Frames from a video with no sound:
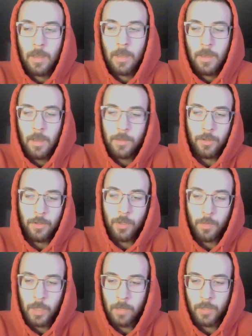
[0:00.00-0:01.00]
you should
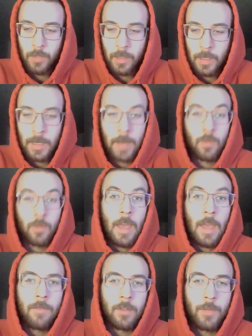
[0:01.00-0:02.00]
be able to connect with
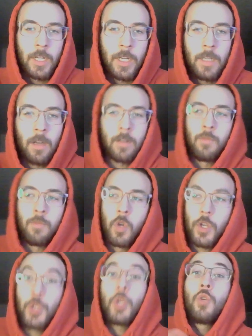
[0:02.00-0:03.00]
everybody on a more
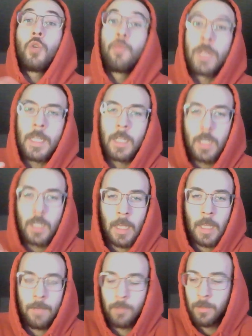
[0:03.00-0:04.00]
human
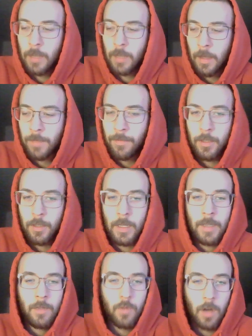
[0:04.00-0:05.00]
level. I feel
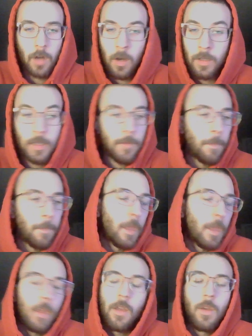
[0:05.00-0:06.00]
like we're all
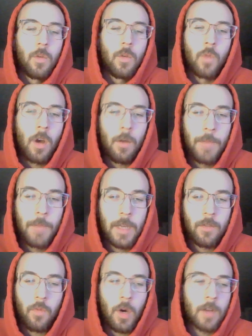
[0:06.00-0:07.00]
made
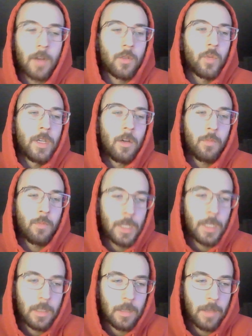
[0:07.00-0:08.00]
of water, we all
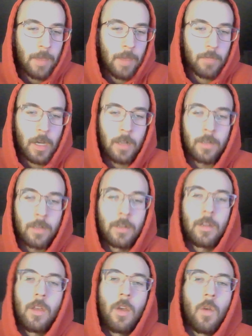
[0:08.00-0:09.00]
bleed the same color.
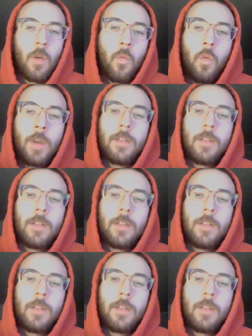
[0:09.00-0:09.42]
What